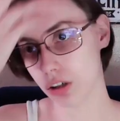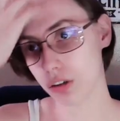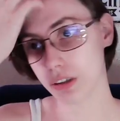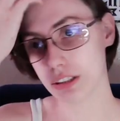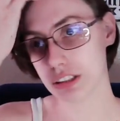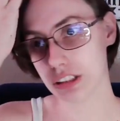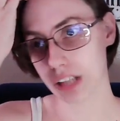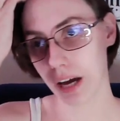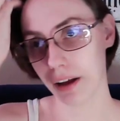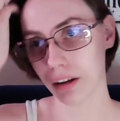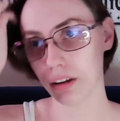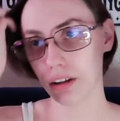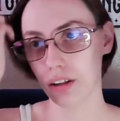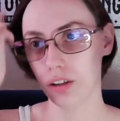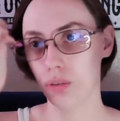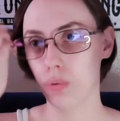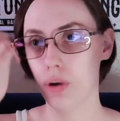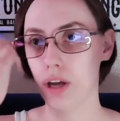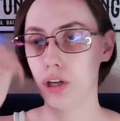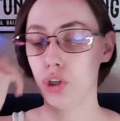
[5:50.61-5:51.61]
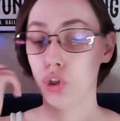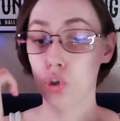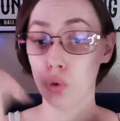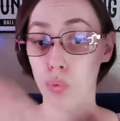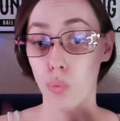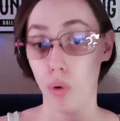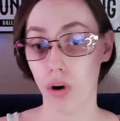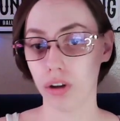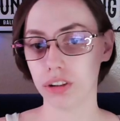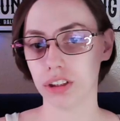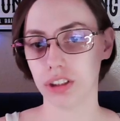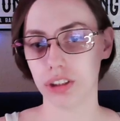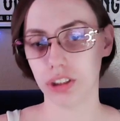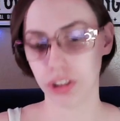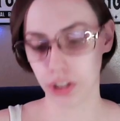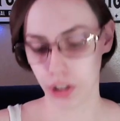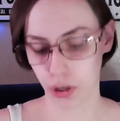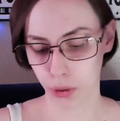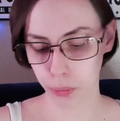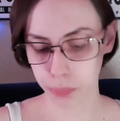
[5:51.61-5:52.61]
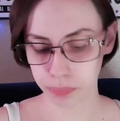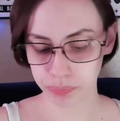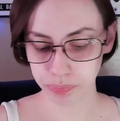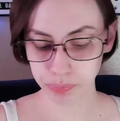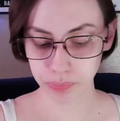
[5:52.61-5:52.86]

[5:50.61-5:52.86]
exactly the way you want it to go.